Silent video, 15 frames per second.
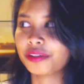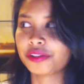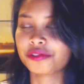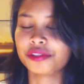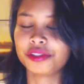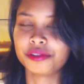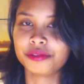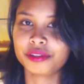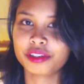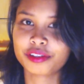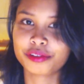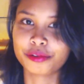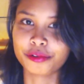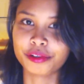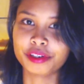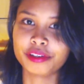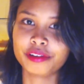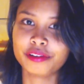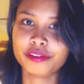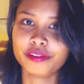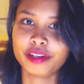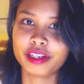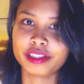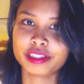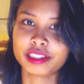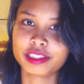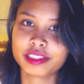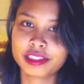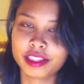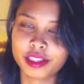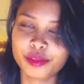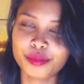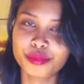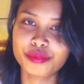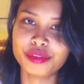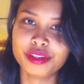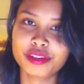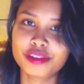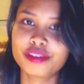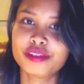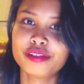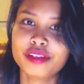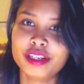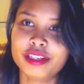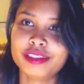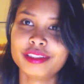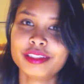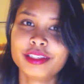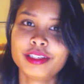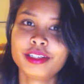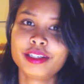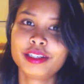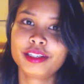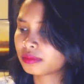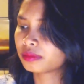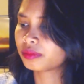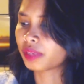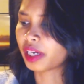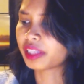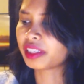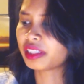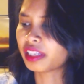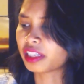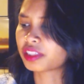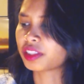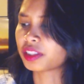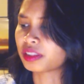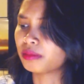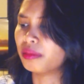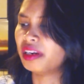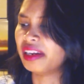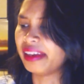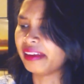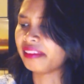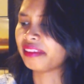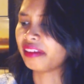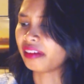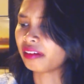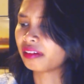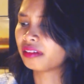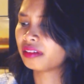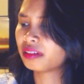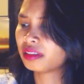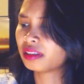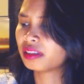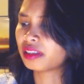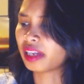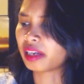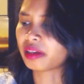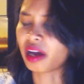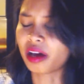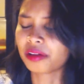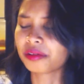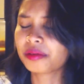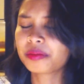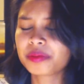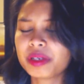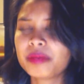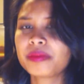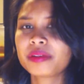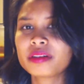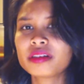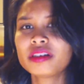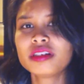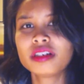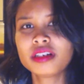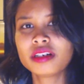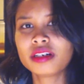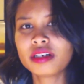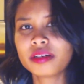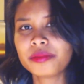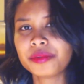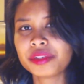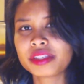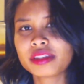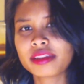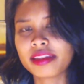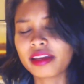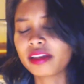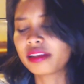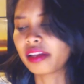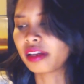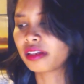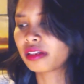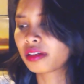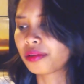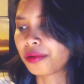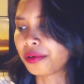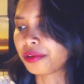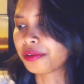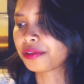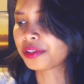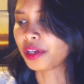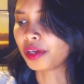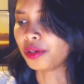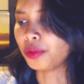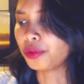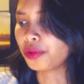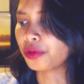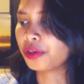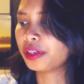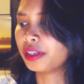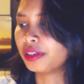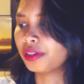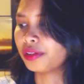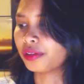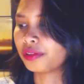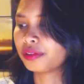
retreat to a corner and just take a breather. And I think that's just a Malay thing. Like other people would think that corners are no good,